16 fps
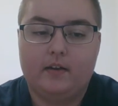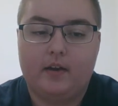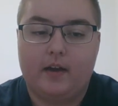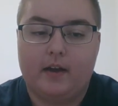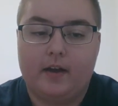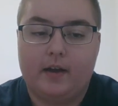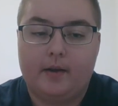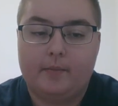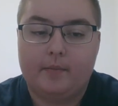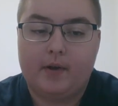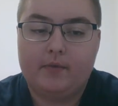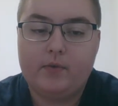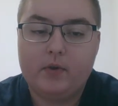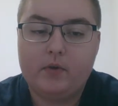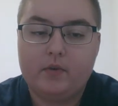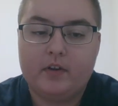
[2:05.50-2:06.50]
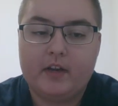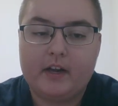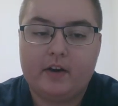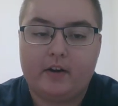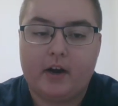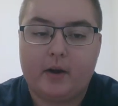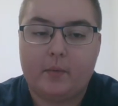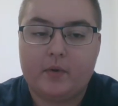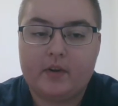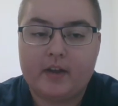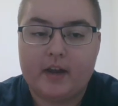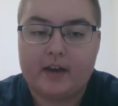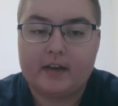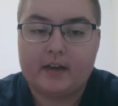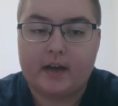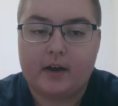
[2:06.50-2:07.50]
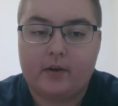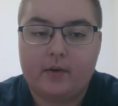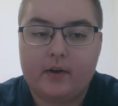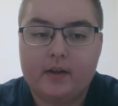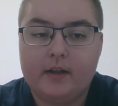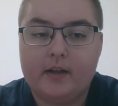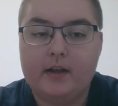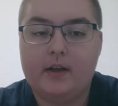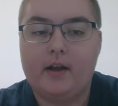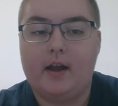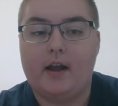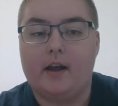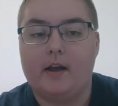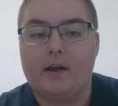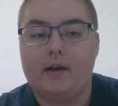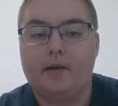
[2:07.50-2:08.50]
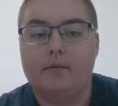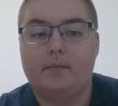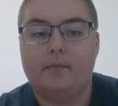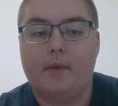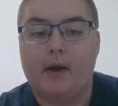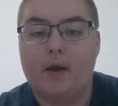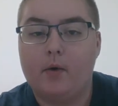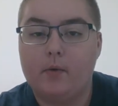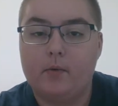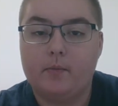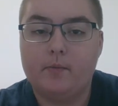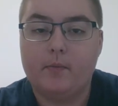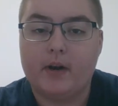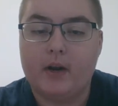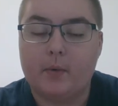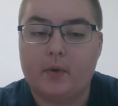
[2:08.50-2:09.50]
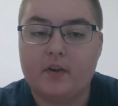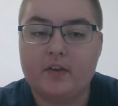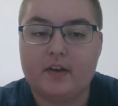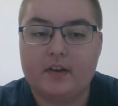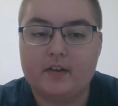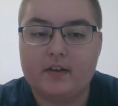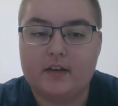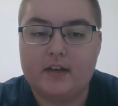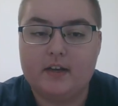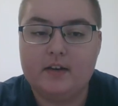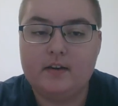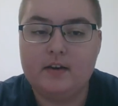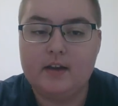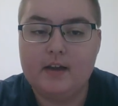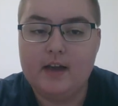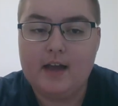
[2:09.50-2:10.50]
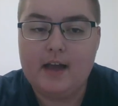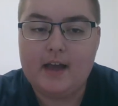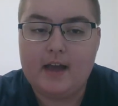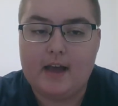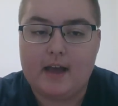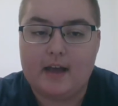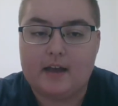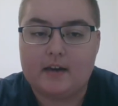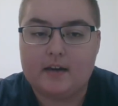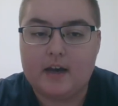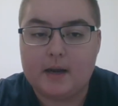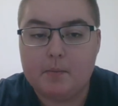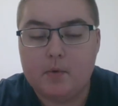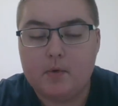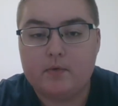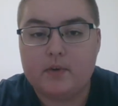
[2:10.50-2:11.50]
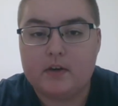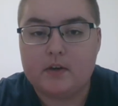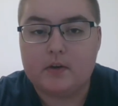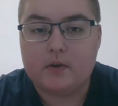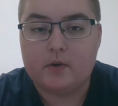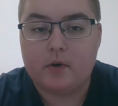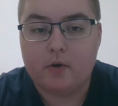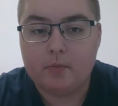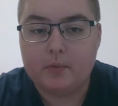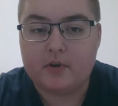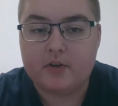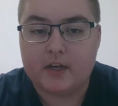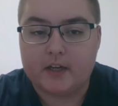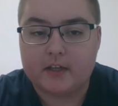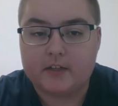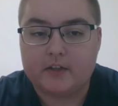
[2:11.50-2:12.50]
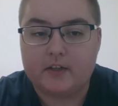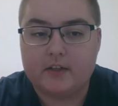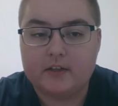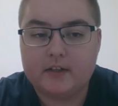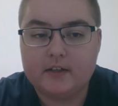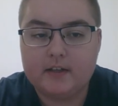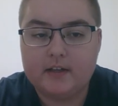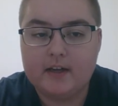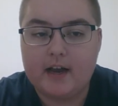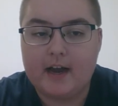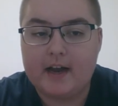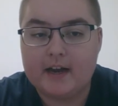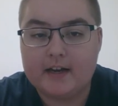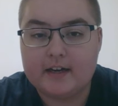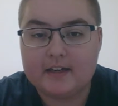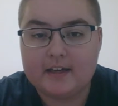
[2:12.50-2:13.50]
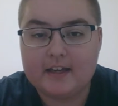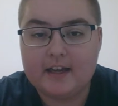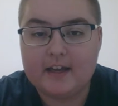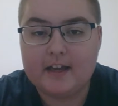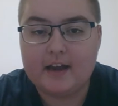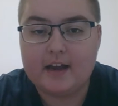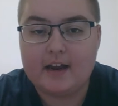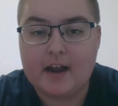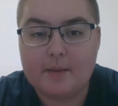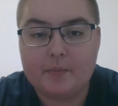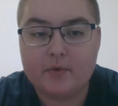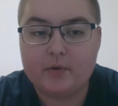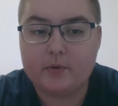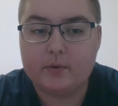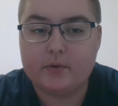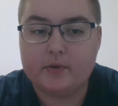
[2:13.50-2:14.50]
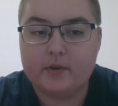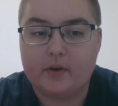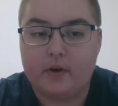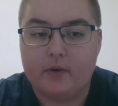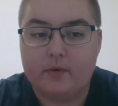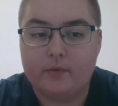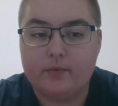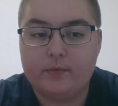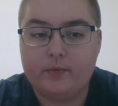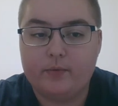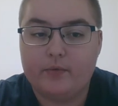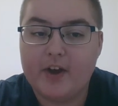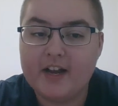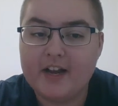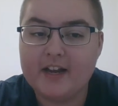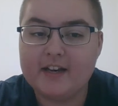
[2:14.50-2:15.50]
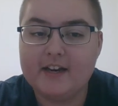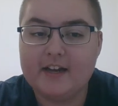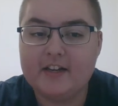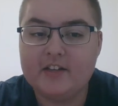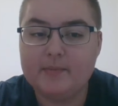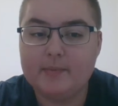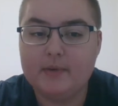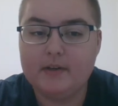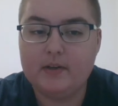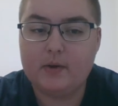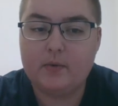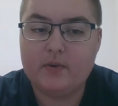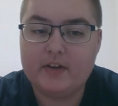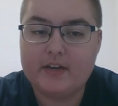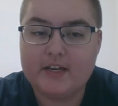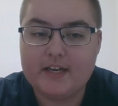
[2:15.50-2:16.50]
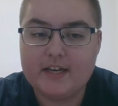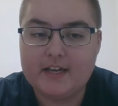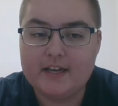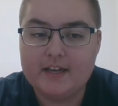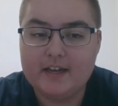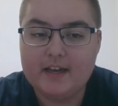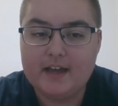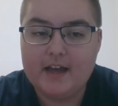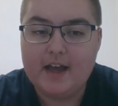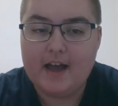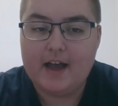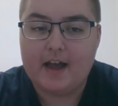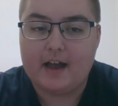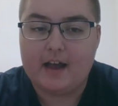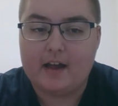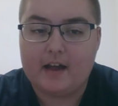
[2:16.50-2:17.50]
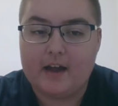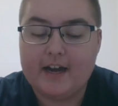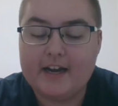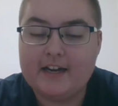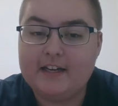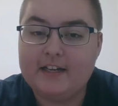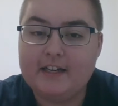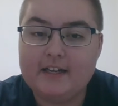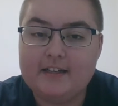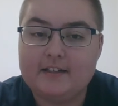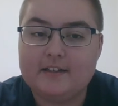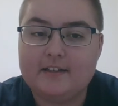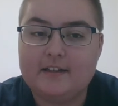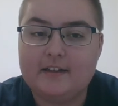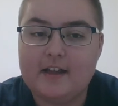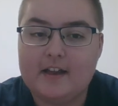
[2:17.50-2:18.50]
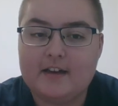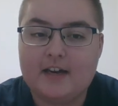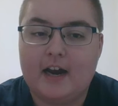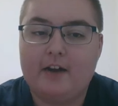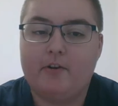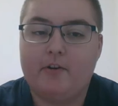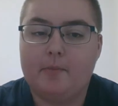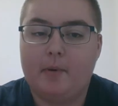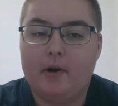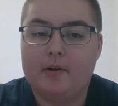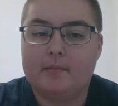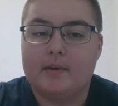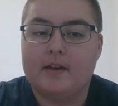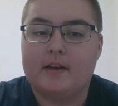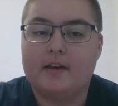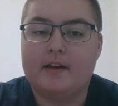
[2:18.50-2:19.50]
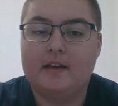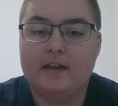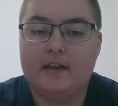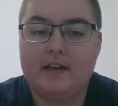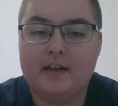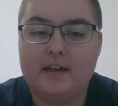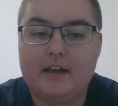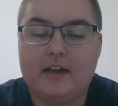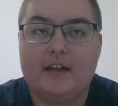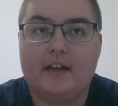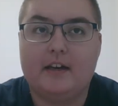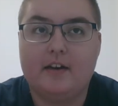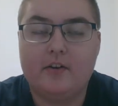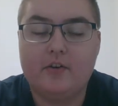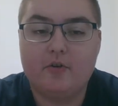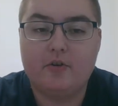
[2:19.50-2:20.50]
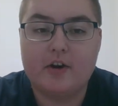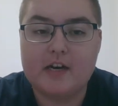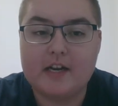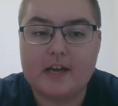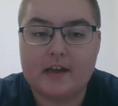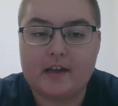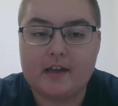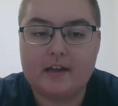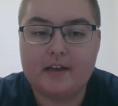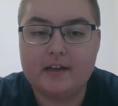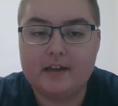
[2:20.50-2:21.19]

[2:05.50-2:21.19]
A few years later, I was kicked out my home when I was 16, and I moved into a homeless shelter. I had an episode of recognizable OCD. I cleaned the entire apartment in under a day.